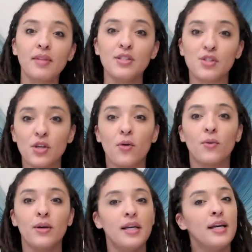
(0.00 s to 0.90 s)
So,
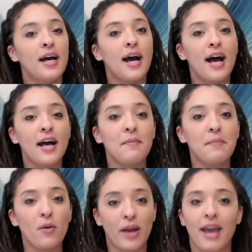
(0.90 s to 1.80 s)
um,
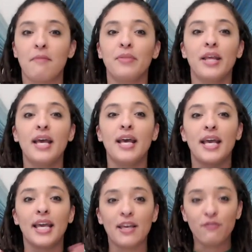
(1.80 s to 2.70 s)
okay.
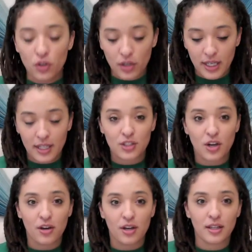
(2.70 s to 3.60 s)
If you're getting
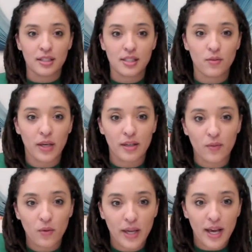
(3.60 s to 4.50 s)
started, let's see, wait,
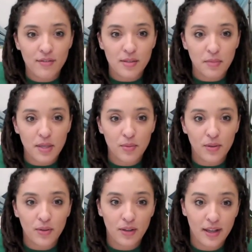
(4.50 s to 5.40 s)
oh, we have some
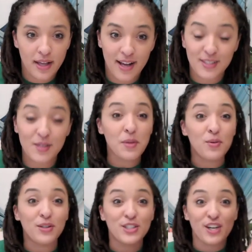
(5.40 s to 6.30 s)
people, some people
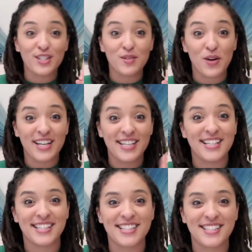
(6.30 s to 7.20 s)
shared some more
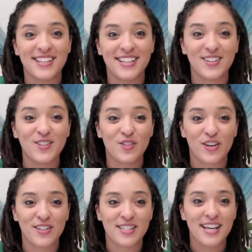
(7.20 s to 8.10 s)
ideas. Let's look at those
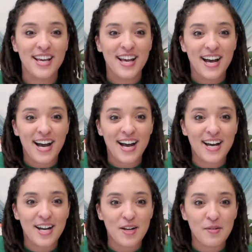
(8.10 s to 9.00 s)
first.
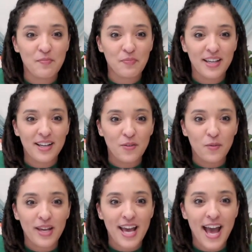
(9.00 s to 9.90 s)
Um,
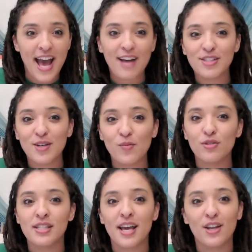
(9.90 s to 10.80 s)
we have someone who
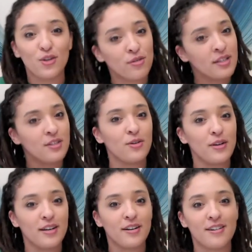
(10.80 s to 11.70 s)
said, you can do
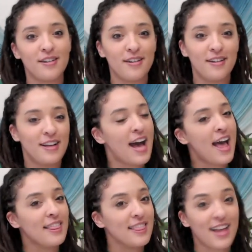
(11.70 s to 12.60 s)
it, girl.
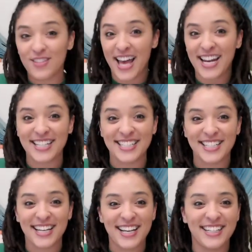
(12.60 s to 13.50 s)
I love that
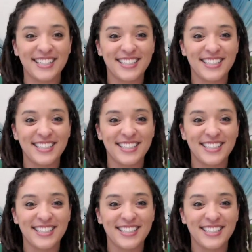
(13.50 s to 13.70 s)
idea.